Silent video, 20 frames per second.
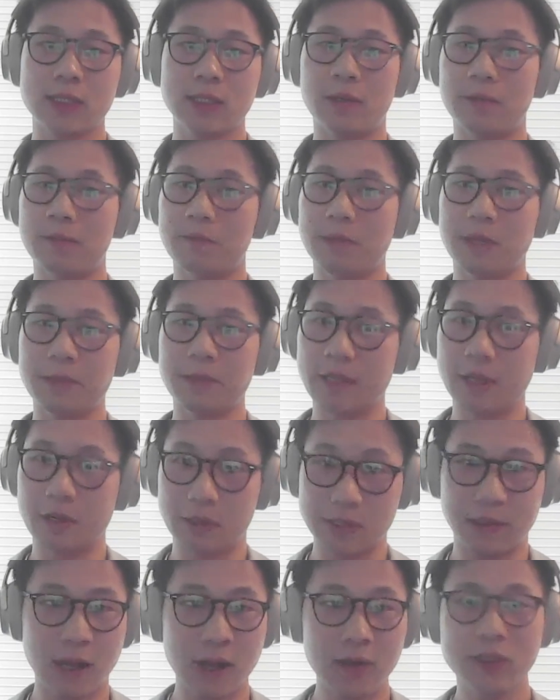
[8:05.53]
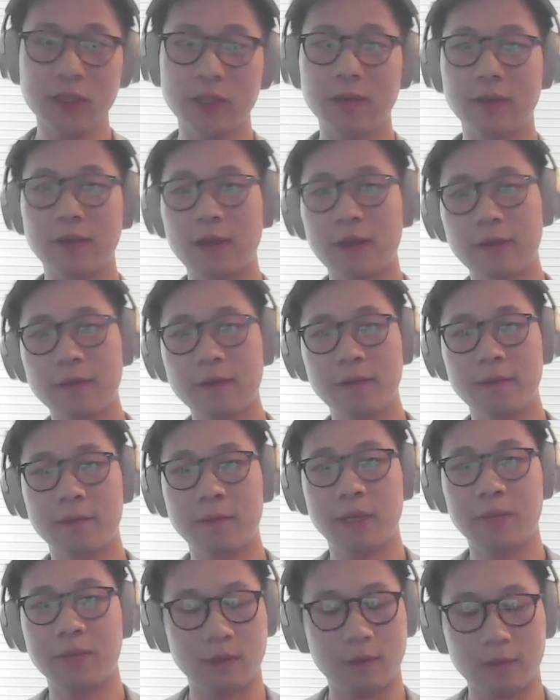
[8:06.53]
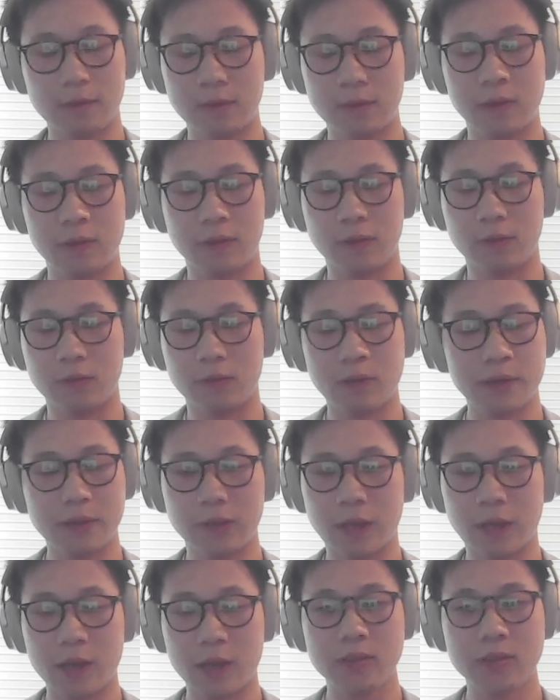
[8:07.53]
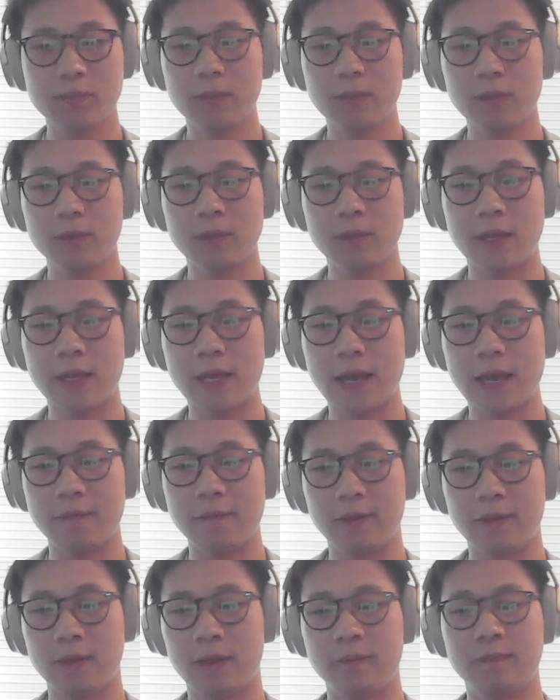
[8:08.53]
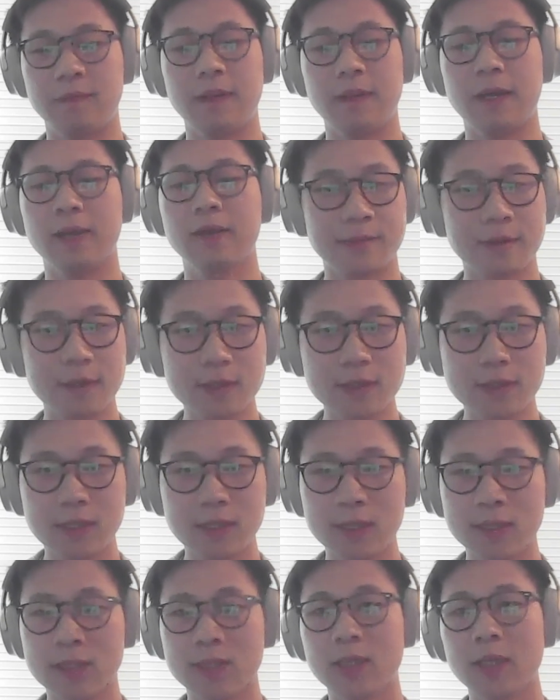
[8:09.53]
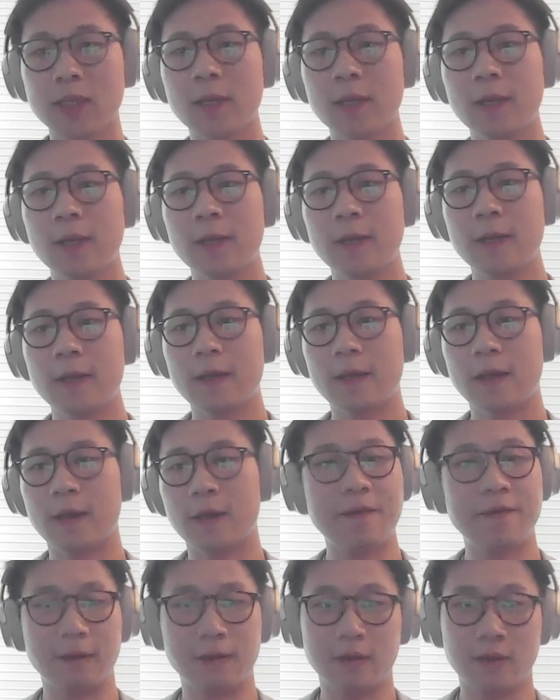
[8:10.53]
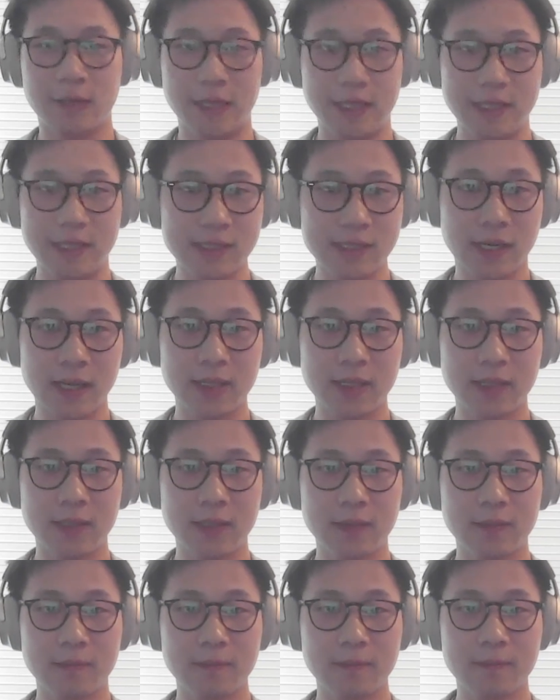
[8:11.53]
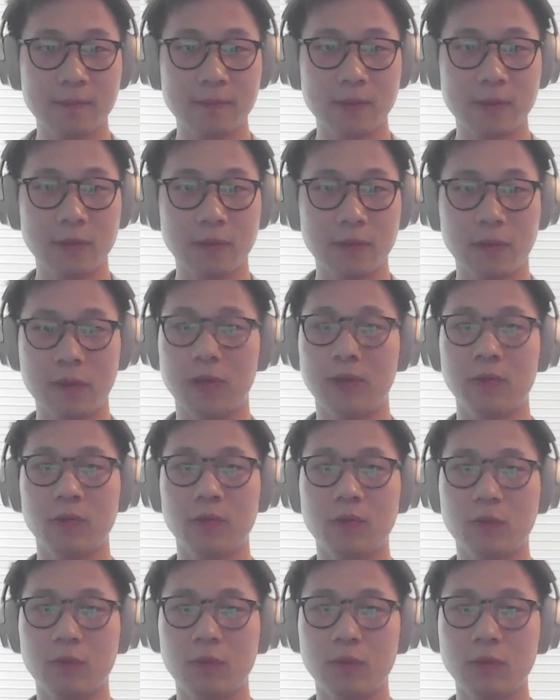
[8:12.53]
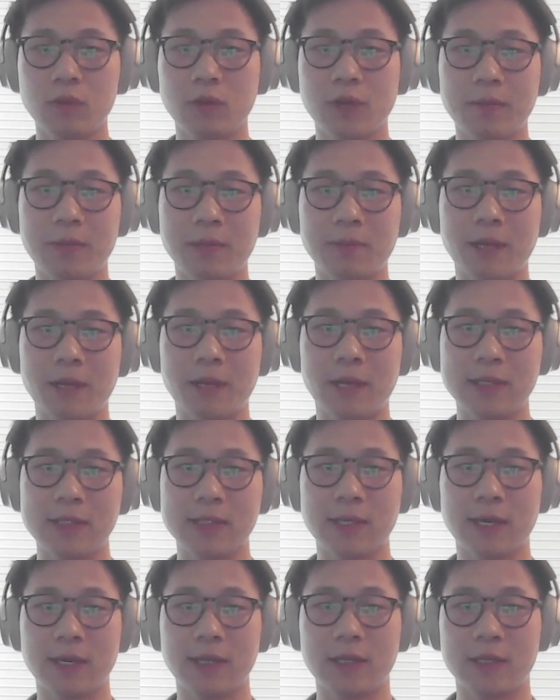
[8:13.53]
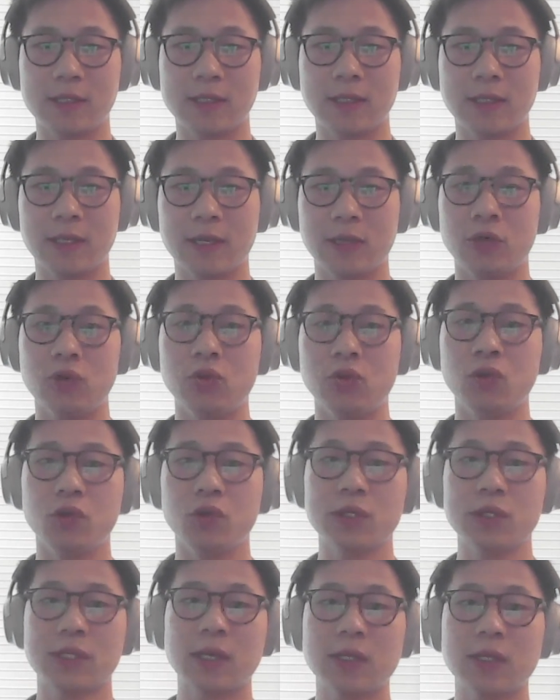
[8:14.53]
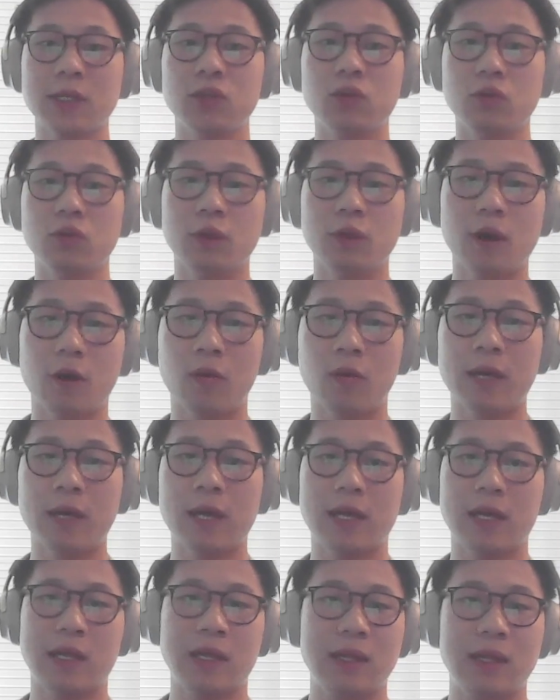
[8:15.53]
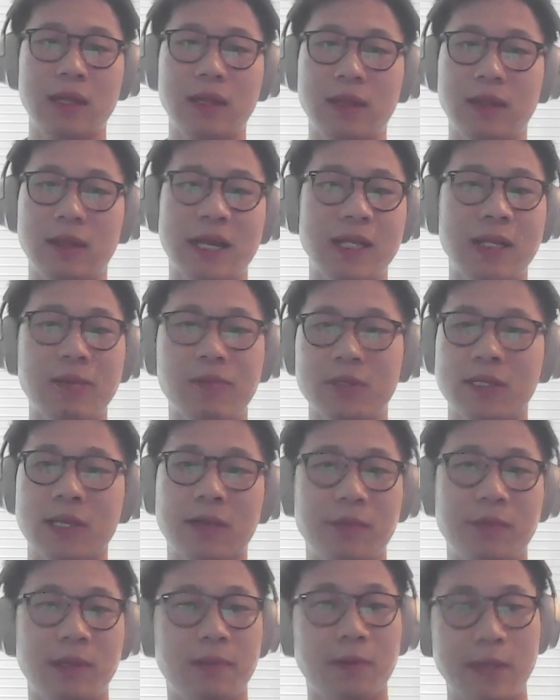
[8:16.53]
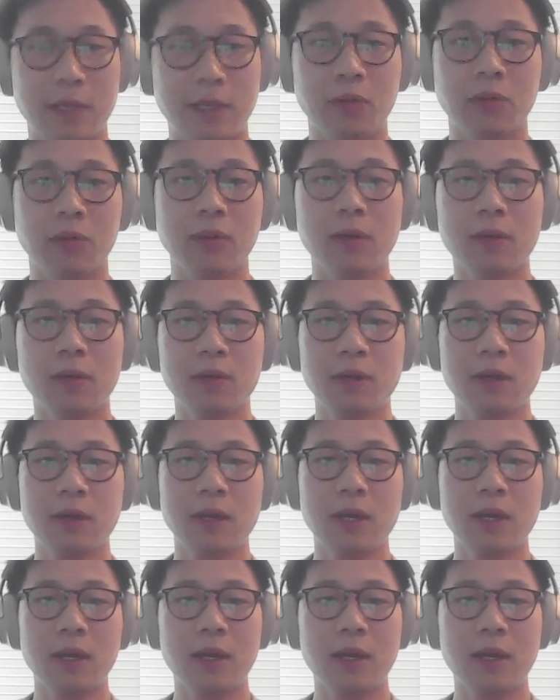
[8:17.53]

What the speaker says: They're maybe intelligent enough and they're very knowledgeable. They have a lot of experiences. They have their insight. What do I mean by insight? Is something and 90% of people, they don't know.